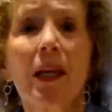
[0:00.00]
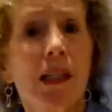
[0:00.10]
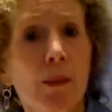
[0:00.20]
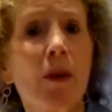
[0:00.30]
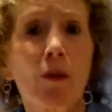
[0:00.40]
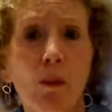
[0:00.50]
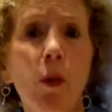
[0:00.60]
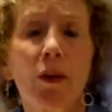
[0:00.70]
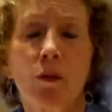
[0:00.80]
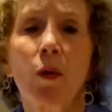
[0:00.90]
some other
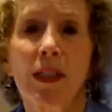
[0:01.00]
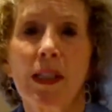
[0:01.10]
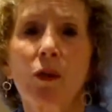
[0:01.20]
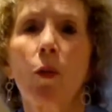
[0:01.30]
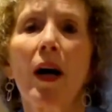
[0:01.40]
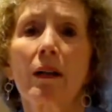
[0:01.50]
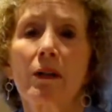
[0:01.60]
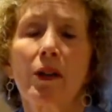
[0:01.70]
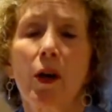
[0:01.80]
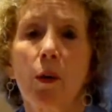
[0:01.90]
important ones as well.
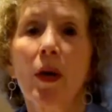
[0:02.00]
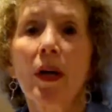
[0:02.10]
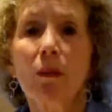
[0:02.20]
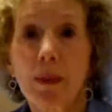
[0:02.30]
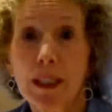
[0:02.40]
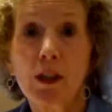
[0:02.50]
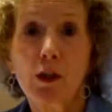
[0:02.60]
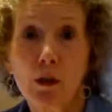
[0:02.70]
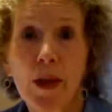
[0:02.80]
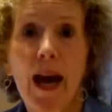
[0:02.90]
So please
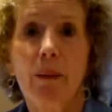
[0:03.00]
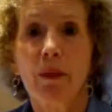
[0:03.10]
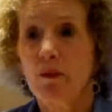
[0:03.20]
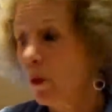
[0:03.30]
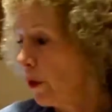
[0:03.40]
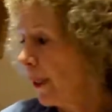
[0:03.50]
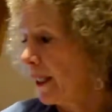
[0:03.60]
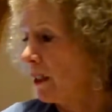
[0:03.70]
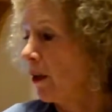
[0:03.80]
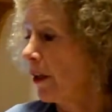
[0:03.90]
do that before you
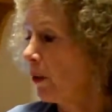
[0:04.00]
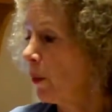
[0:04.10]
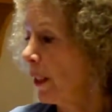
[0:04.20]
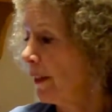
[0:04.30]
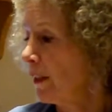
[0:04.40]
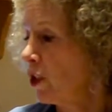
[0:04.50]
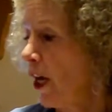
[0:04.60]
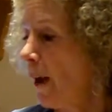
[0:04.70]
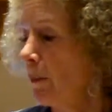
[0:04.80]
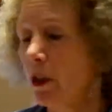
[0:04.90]
get started reading the
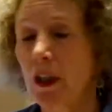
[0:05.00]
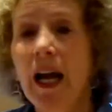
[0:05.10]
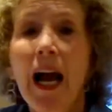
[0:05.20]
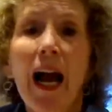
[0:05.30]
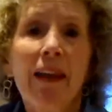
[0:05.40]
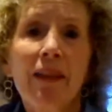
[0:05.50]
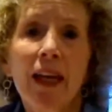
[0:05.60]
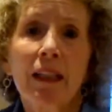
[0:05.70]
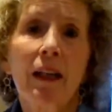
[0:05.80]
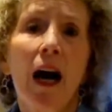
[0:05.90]
chapter. And
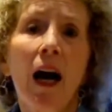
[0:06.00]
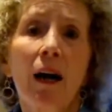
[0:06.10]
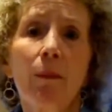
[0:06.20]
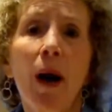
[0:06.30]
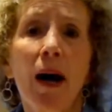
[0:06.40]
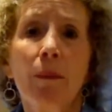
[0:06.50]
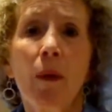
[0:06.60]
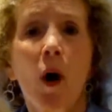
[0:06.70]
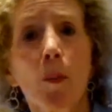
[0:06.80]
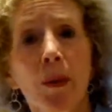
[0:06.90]
then I'm
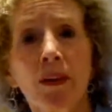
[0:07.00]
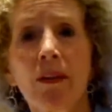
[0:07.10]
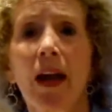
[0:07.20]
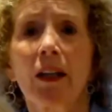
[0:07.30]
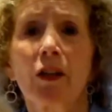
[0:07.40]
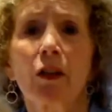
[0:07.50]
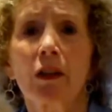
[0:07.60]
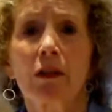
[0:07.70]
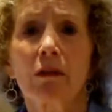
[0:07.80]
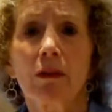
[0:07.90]
hoping that
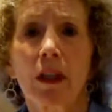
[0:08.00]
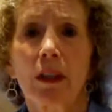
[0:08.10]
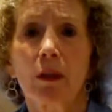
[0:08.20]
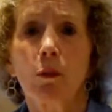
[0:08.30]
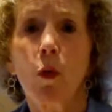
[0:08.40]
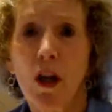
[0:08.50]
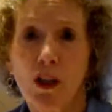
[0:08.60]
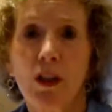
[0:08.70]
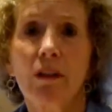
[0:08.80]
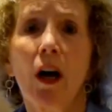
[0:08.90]
you're
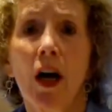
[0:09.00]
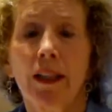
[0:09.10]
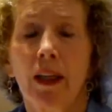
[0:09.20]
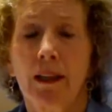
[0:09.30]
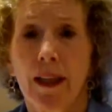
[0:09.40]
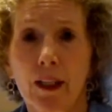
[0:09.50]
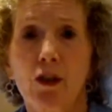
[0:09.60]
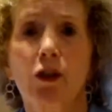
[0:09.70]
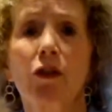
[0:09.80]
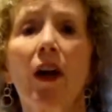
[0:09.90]
watching the online
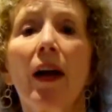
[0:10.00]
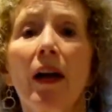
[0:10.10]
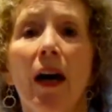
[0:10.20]
lectures,